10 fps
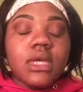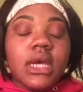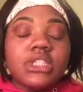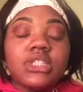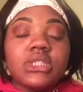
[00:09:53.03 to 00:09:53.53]

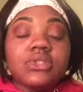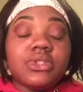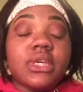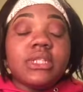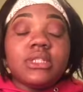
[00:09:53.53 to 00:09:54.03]
I just
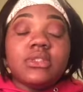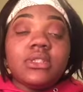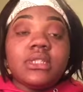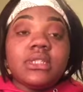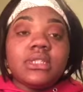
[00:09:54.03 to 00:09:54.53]
learned how to do
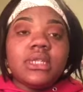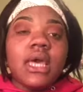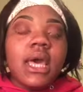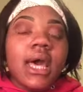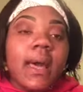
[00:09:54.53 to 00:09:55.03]
this,
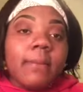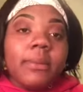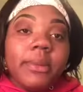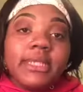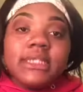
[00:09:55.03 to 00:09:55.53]

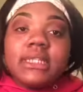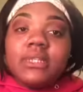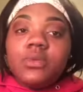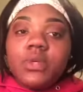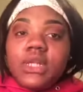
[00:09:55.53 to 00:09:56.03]
but
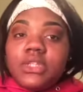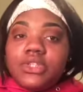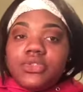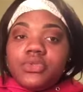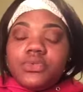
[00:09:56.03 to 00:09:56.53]
basically what I
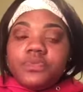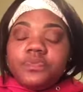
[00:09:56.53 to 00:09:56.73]
do,